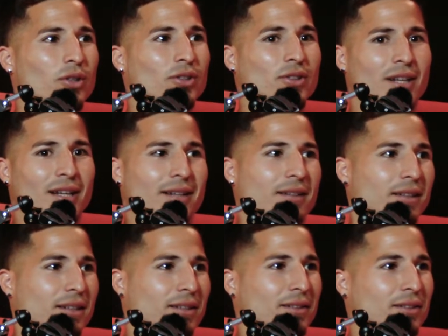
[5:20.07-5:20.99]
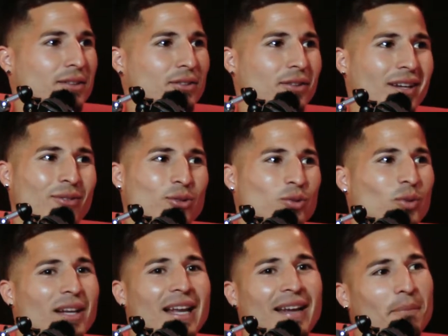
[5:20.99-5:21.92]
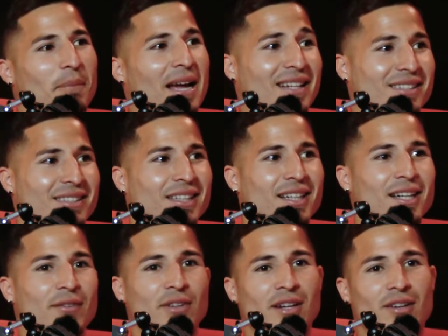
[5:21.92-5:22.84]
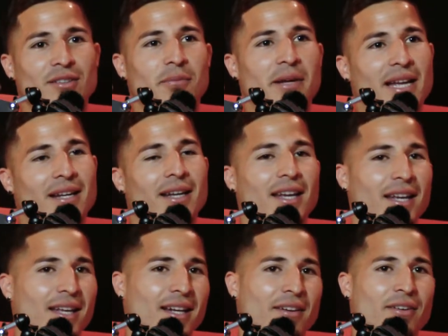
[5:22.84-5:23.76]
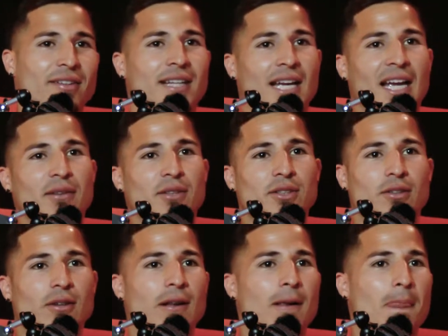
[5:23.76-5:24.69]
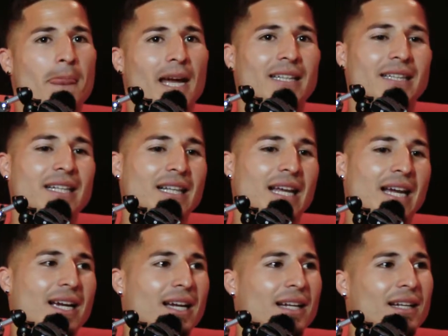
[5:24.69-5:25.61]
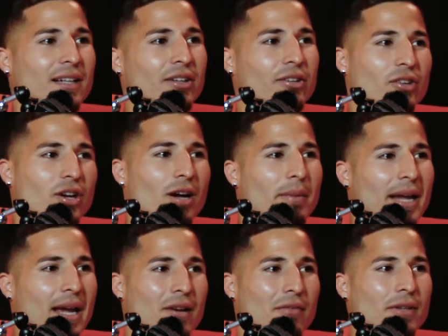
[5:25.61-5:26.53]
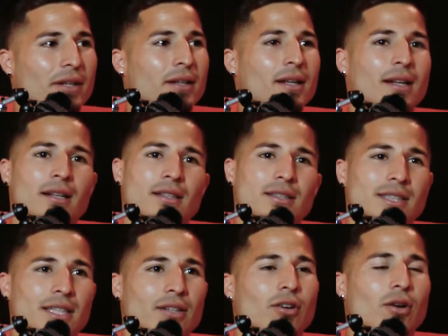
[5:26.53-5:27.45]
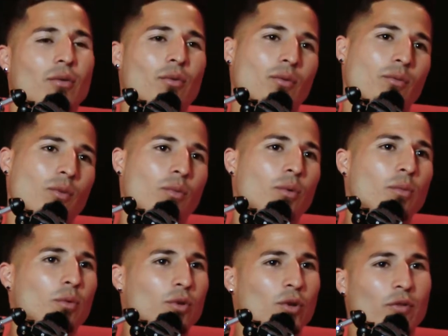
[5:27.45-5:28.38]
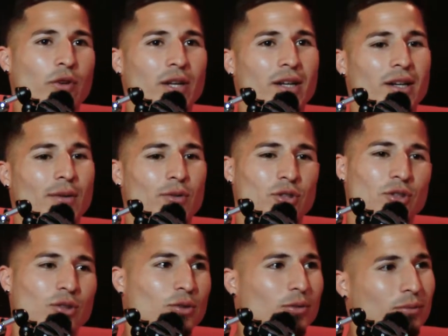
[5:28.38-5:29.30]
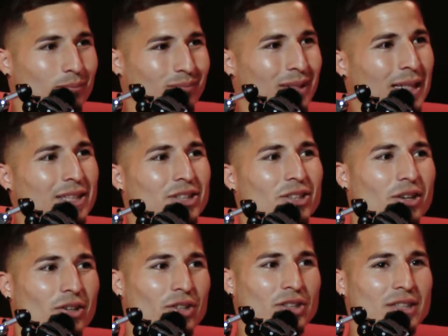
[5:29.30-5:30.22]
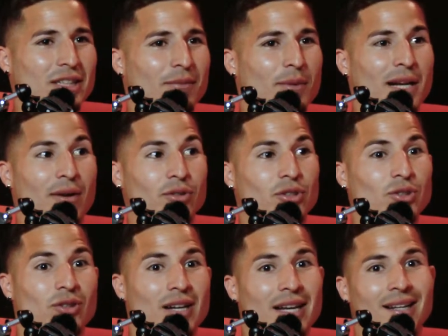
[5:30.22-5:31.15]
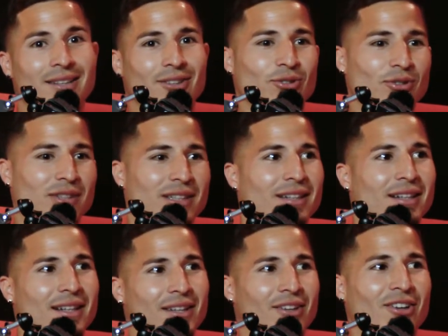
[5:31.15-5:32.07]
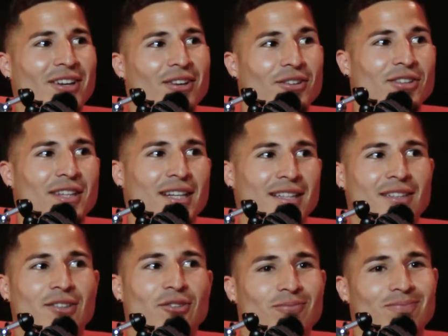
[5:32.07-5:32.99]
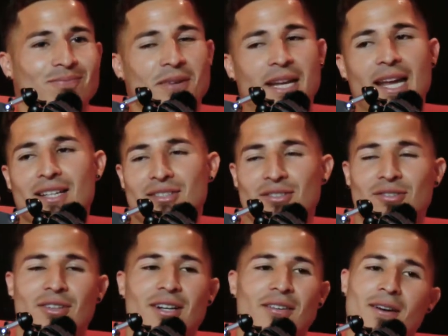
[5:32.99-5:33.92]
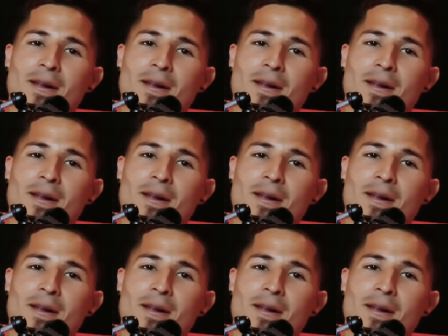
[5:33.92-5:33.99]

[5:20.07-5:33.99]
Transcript: So you're like, So I was doing like bad stuff, and I was a bad kid every time. So I think that kind of, got me out of it. Still, when we moved over here, I was still playing soccer and stuff, but I was still kind of doing, little things, little gangster or whatever.